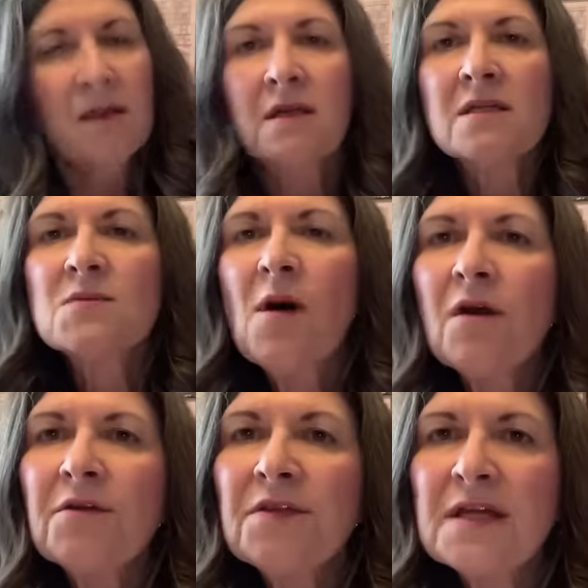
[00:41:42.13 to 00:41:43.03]

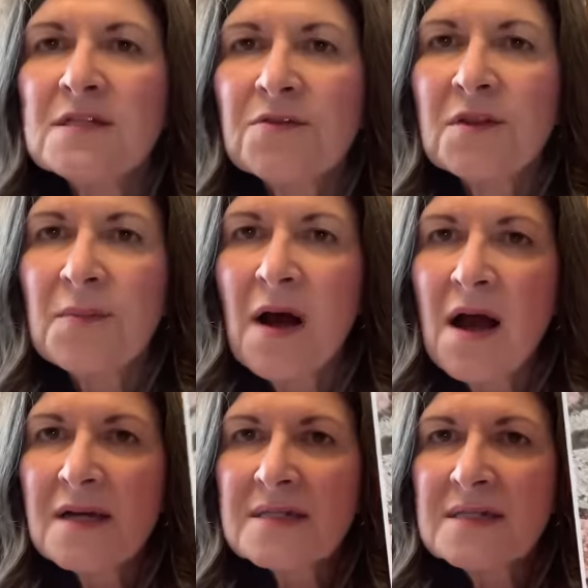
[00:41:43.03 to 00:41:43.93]
smaller things to the
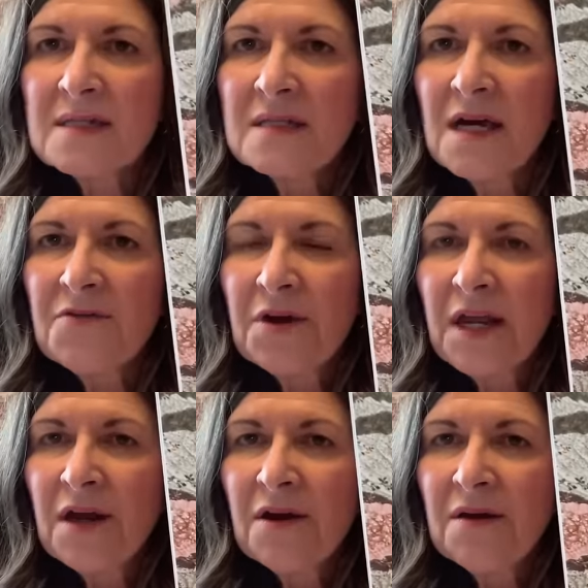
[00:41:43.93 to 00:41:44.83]
box cover
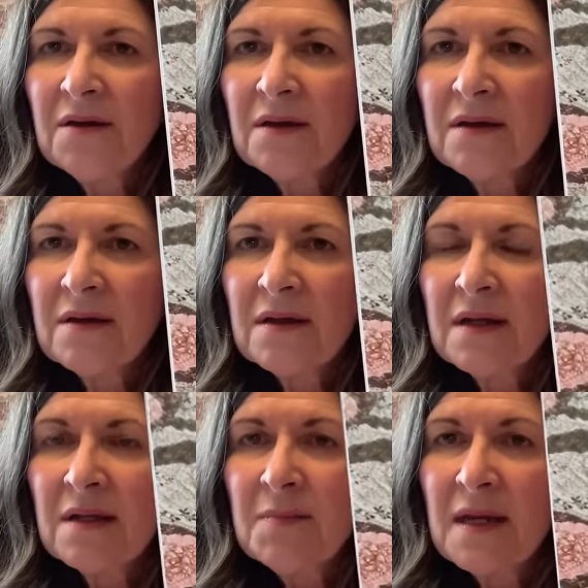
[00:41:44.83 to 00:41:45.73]
here.
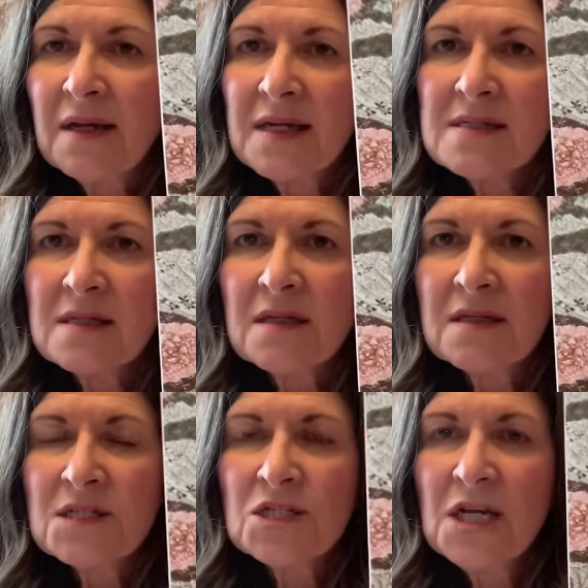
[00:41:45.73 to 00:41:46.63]
Be a nice little
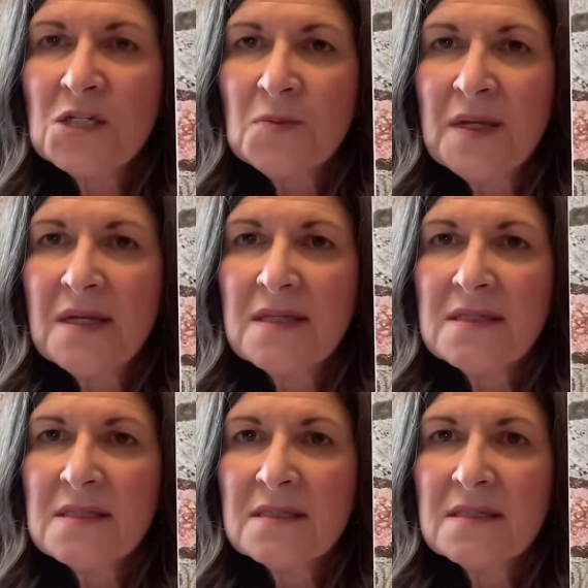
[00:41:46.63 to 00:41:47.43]
exchange piece.